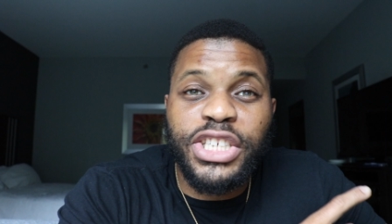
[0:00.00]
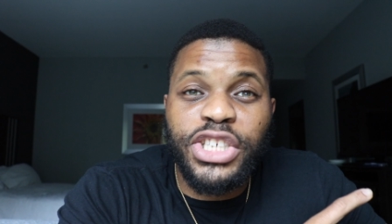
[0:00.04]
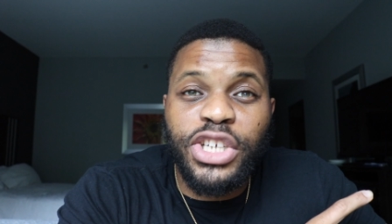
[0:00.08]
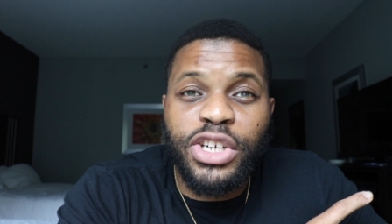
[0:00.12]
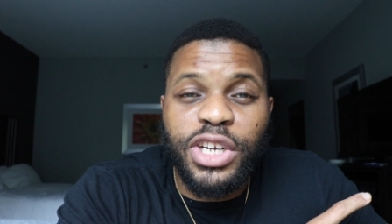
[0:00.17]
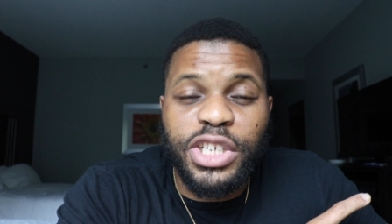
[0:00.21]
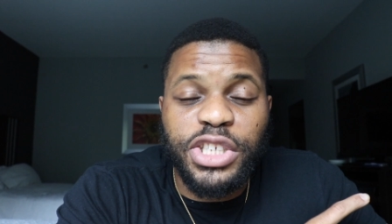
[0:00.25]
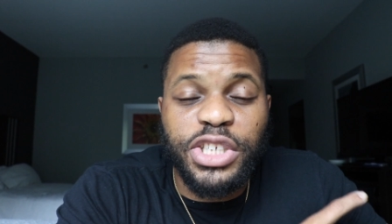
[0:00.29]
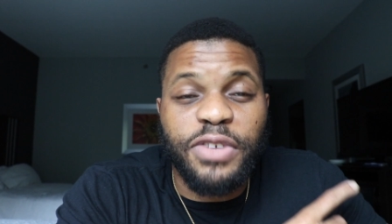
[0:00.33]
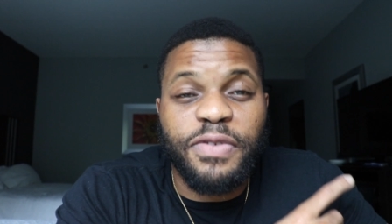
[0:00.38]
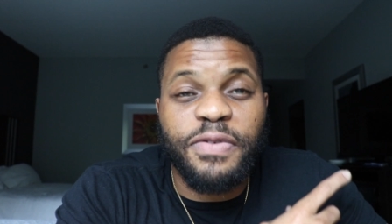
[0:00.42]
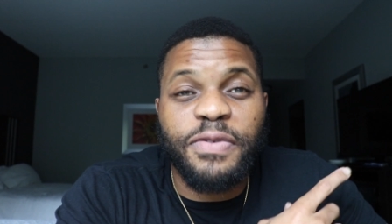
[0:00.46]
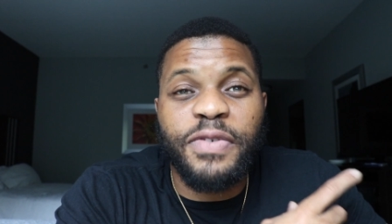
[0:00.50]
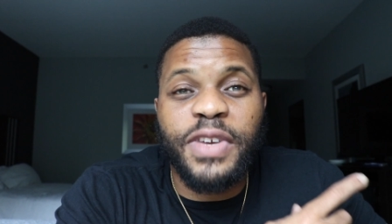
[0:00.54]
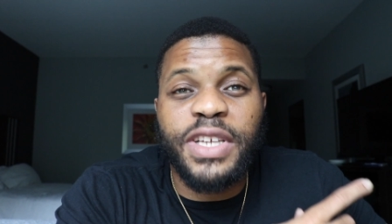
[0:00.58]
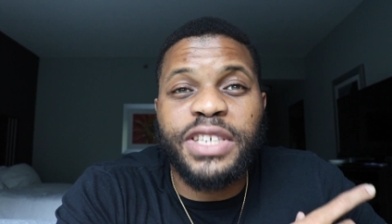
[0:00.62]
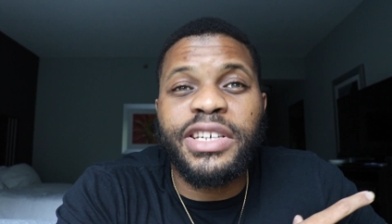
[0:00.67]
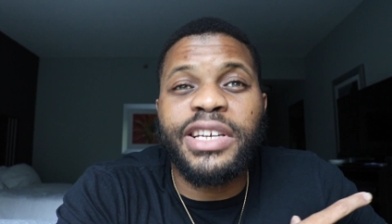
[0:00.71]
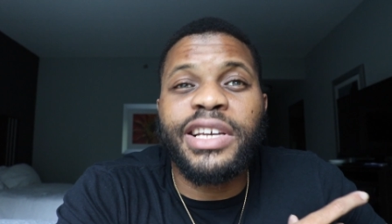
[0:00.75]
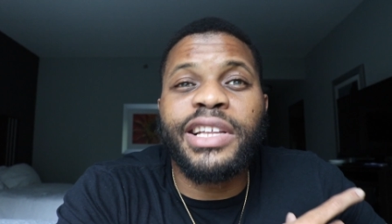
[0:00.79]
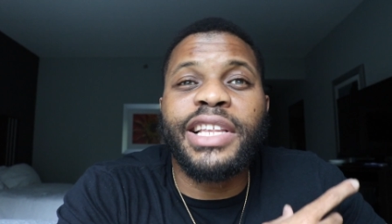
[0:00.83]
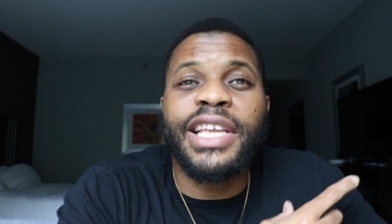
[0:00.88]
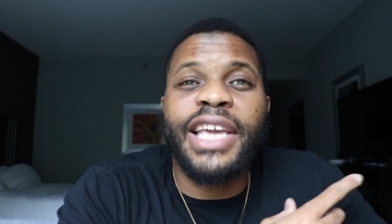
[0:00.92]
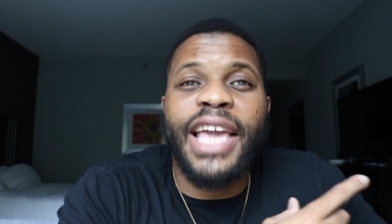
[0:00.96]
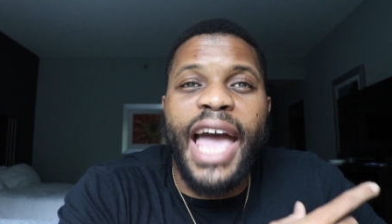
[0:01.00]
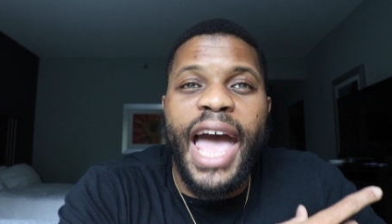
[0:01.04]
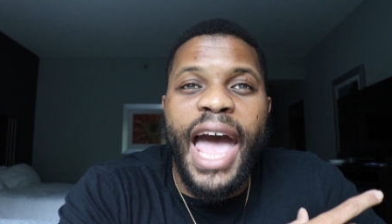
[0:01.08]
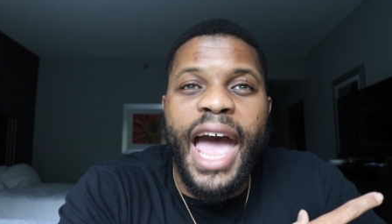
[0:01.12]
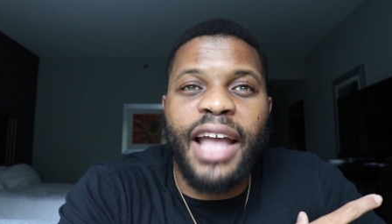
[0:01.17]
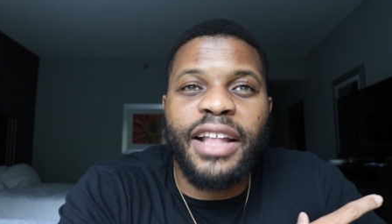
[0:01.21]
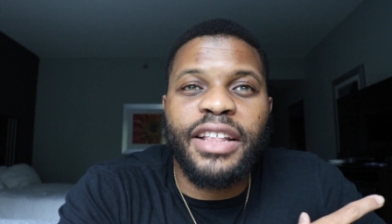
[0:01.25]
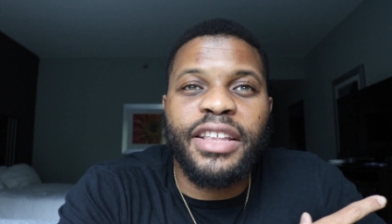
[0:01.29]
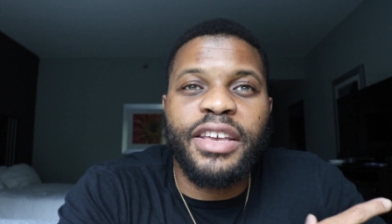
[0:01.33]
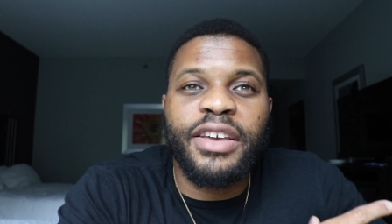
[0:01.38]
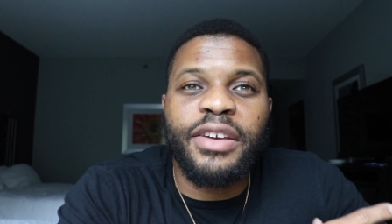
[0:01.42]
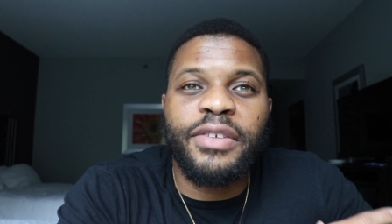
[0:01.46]
sure that you're physically
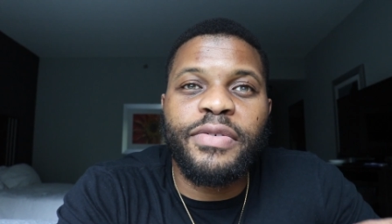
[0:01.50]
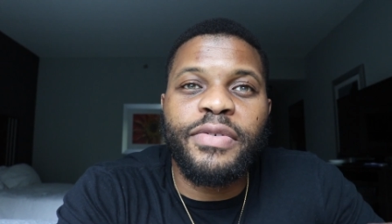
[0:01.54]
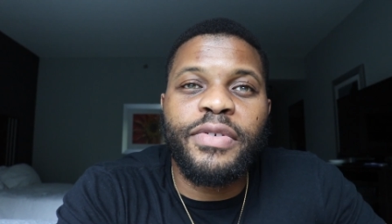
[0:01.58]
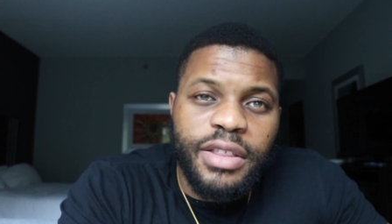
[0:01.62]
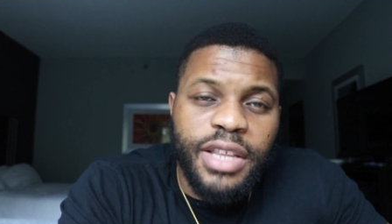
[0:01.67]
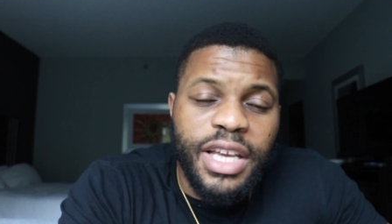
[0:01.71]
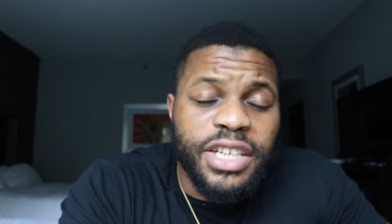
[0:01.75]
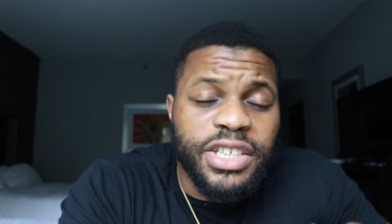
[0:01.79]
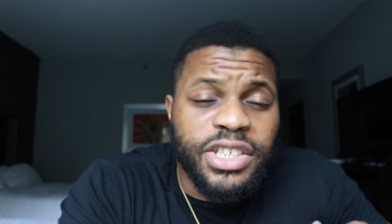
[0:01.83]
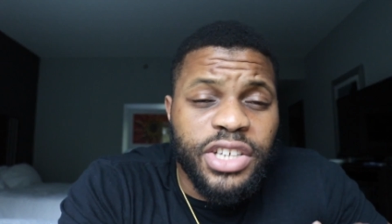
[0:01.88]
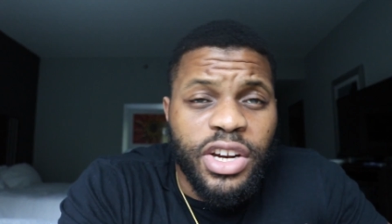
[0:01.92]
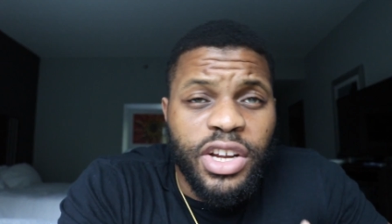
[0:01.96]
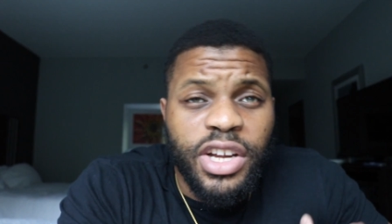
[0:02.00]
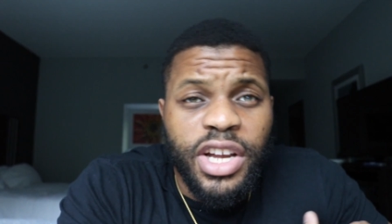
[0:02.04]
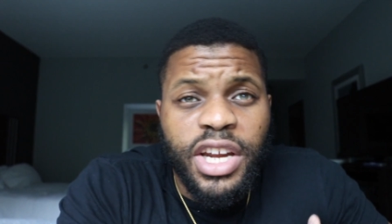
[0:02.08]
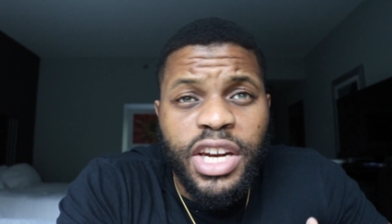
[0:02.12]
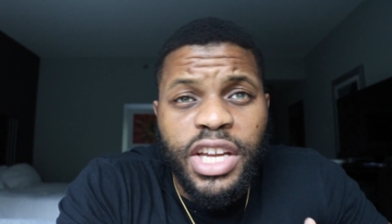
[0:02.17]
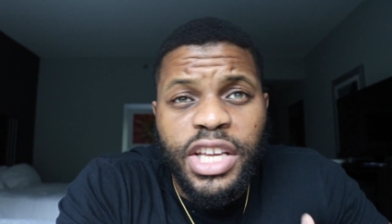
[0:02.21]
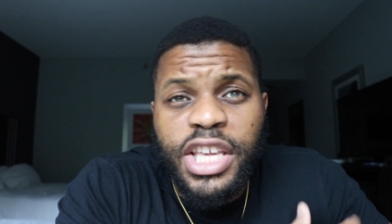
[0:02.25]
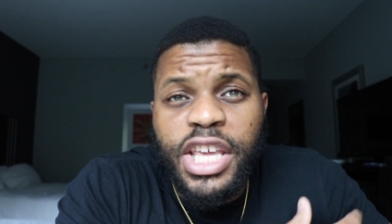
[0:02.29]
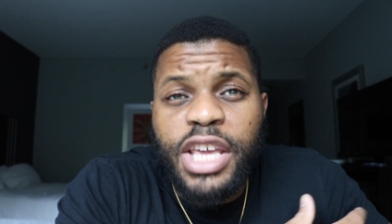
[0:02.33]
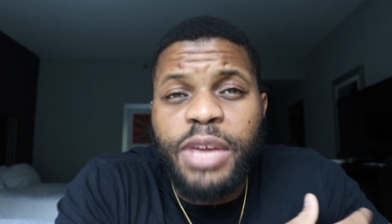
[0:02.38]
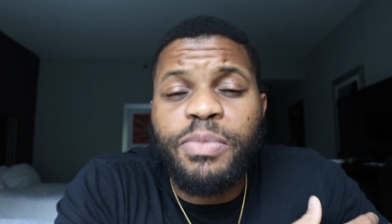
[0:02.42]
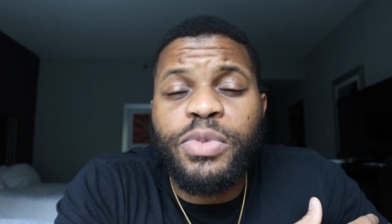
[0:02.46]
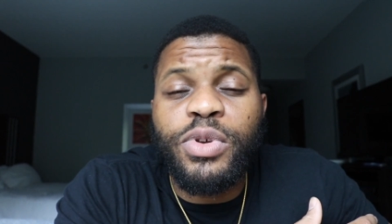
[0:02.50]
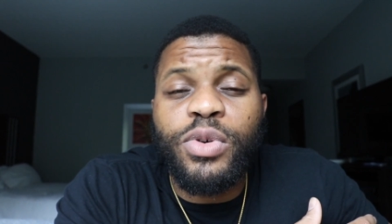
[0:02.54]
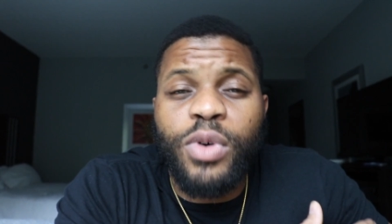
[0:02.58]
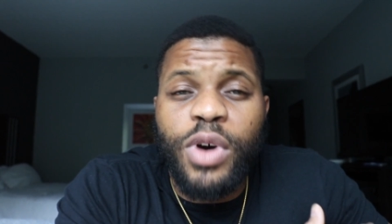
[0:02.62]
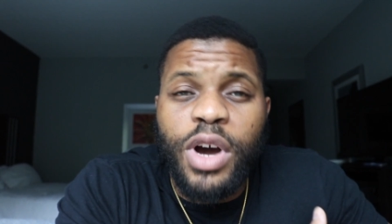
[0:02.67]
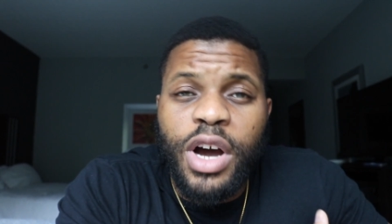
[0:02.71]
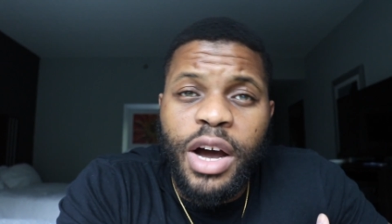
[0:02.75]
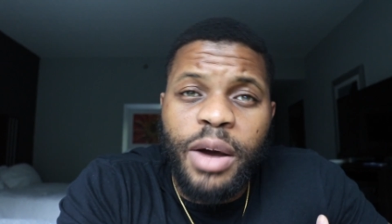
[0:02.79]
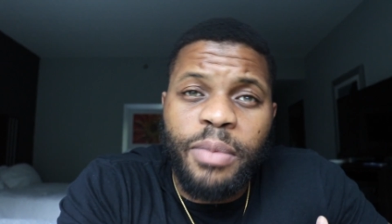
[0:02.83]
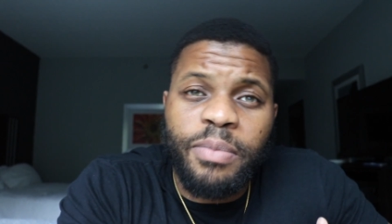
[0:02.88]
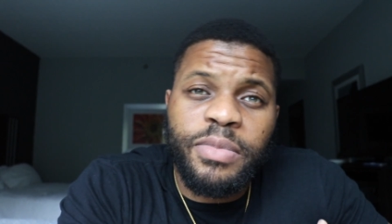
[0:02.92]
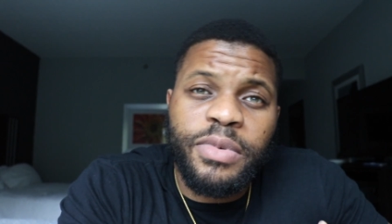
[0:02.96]
active, things that are gonna keep you
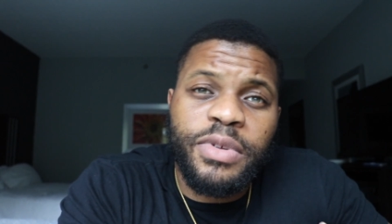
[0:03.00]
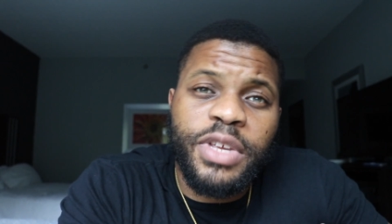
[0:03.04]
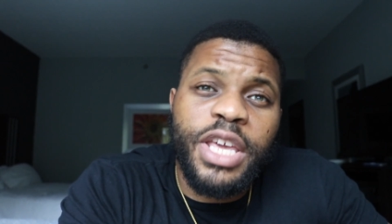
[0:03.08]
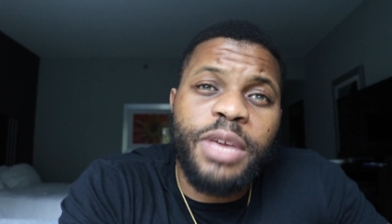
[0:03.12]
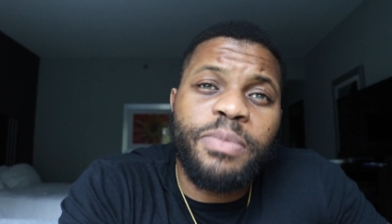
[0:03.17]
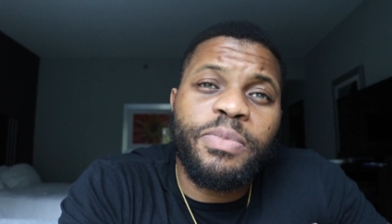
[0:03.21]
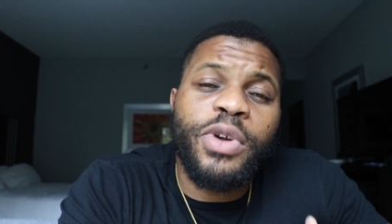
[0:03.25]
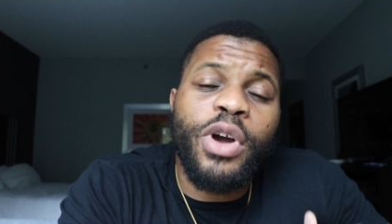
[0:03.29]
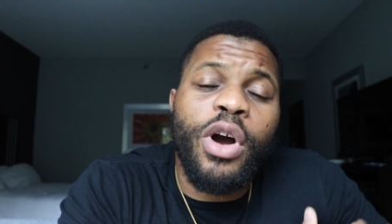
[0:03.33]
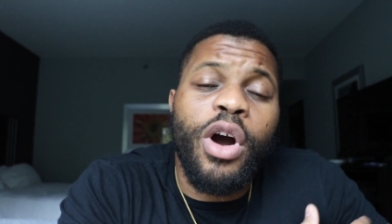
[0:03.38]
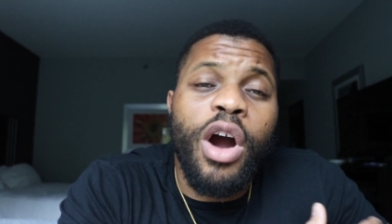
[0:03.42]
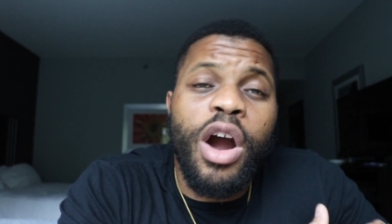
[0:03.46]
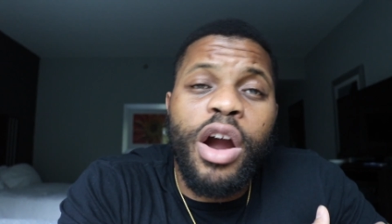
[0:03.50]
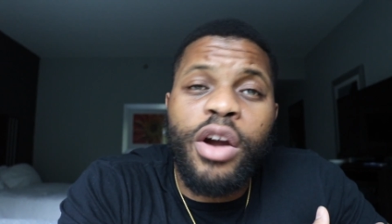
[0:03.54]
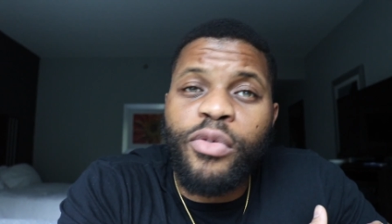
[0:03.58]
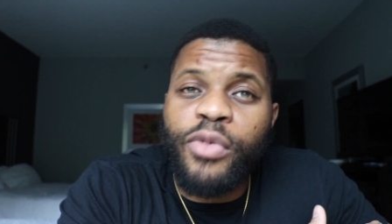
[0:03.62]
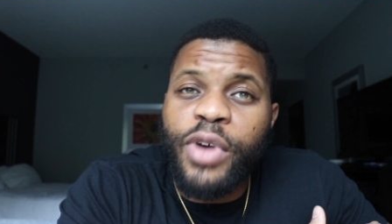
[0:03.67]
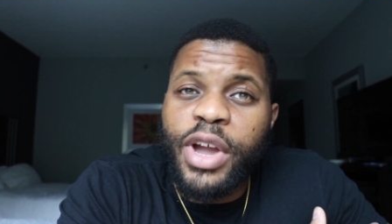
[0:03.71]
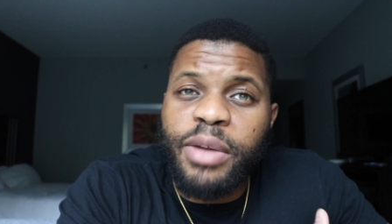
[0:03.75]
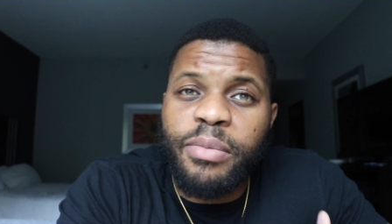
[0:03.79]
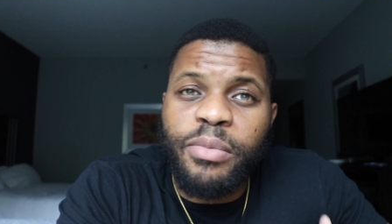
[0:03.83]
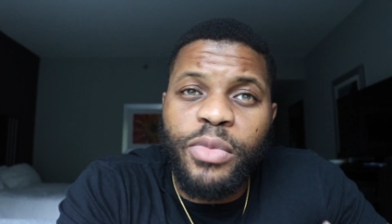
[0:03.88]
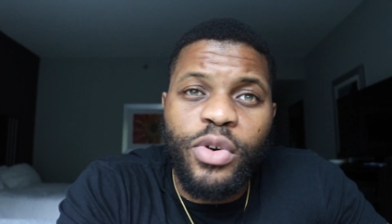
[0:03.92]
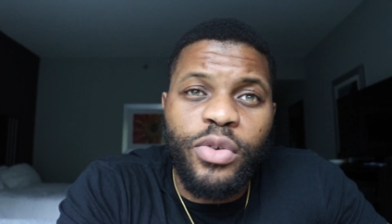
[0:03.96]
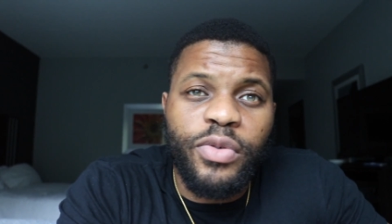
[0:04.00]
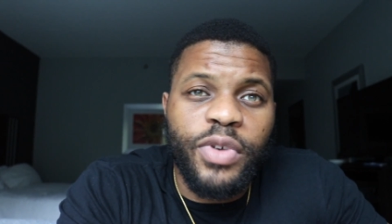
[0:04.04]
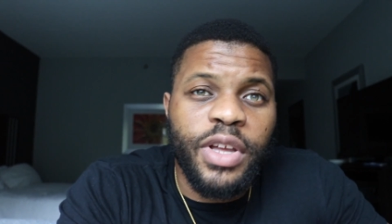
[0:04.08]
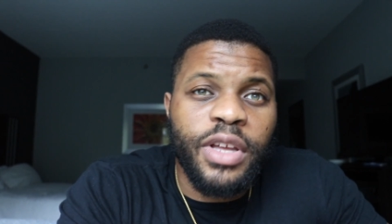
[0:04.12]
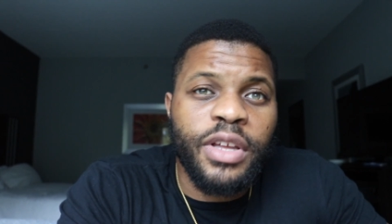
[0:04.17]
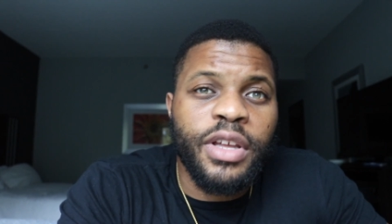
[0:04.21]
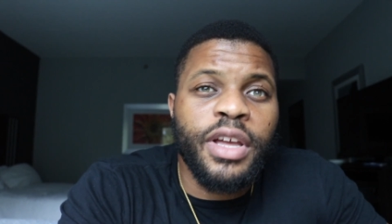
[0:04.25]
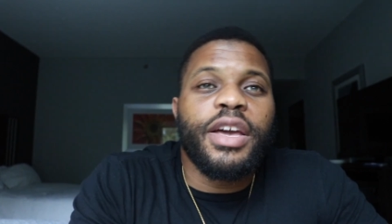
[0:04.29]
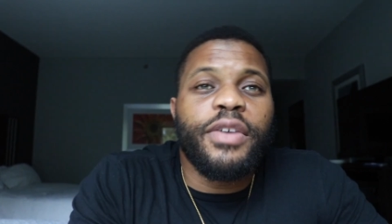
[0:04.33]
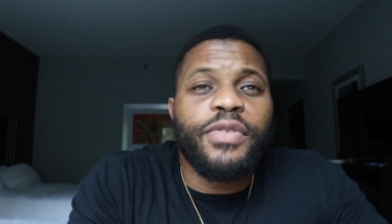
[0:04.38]
up, keep your heart rate moving.